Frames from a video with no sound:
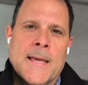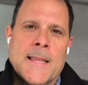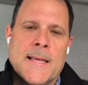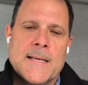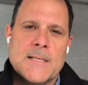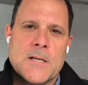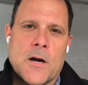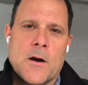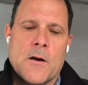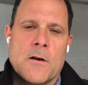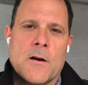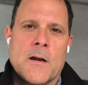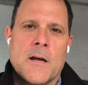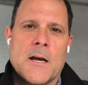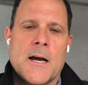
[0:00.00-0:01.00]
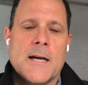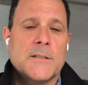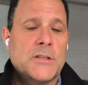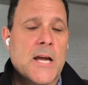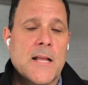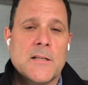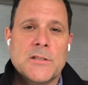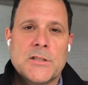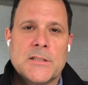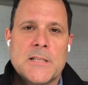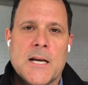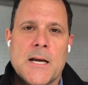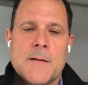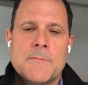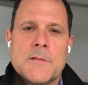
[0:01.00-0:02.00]
these are challenging
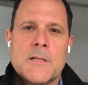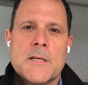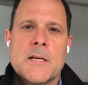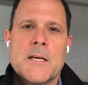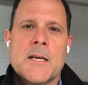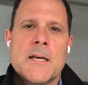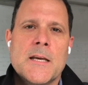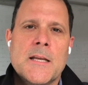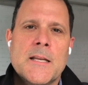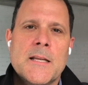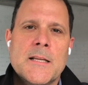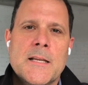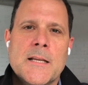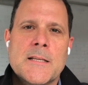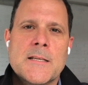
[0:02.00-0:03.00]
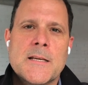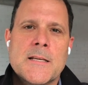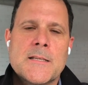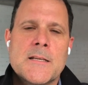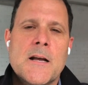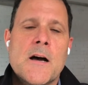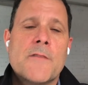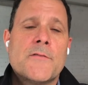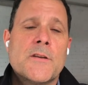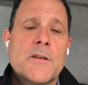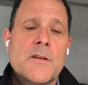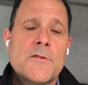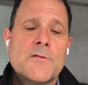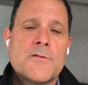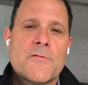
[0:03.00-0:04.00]
times, and it's an often
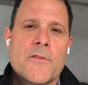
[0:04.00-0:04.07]
used